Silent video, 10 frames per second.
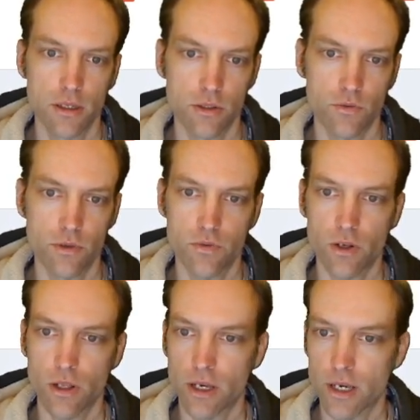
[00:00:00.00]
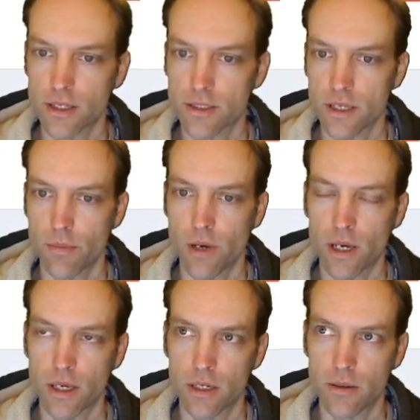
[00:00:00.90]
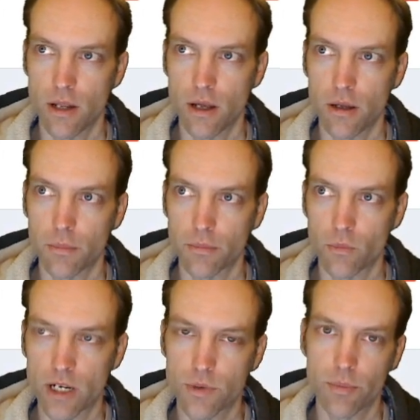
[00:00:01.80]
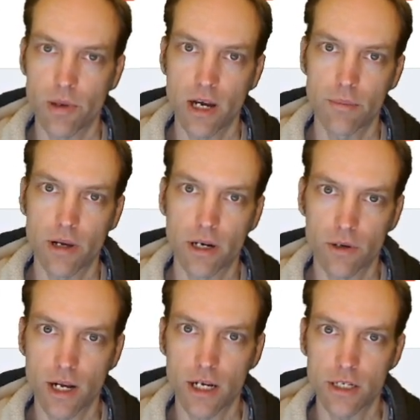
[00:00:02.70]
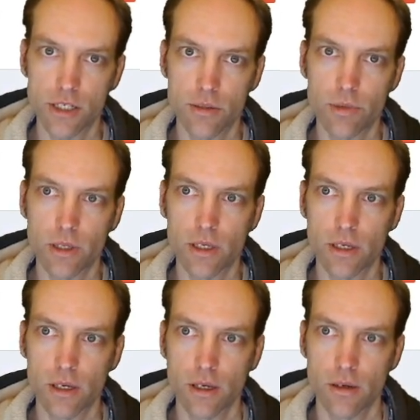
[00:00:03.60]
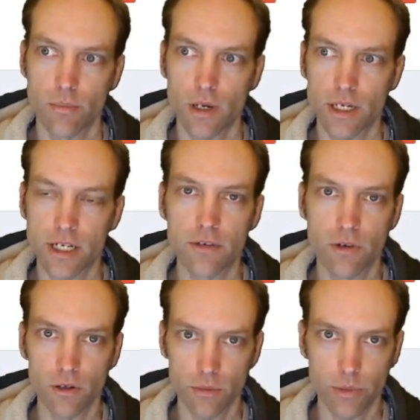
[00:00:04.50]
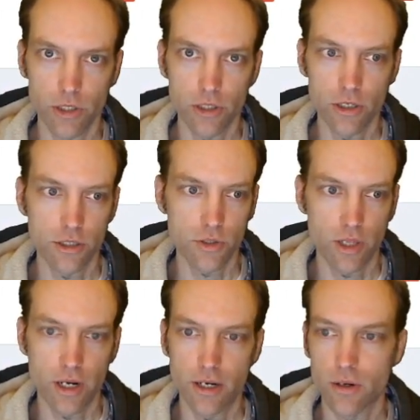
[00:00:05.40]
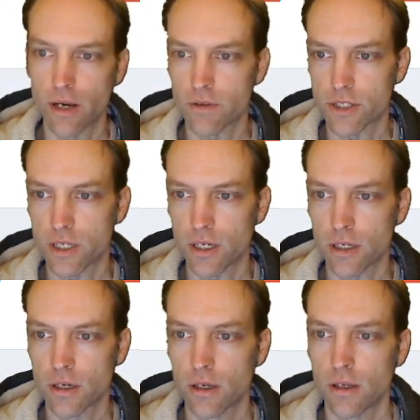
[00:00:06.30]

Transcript: So first of all, I, I set my um, Raspberry Pi in my garage to be my default computer so that I don't have to say